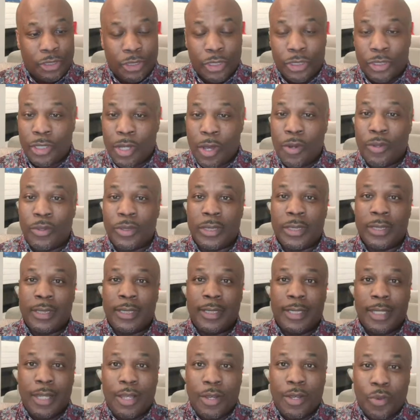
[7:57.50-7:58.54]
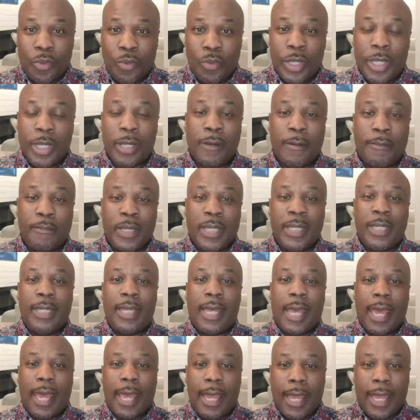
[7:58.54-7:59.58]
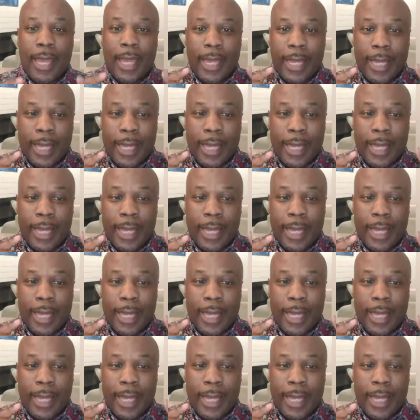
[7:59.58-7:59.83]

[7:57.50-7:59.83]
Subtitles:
Yeah, like I say, Shadozi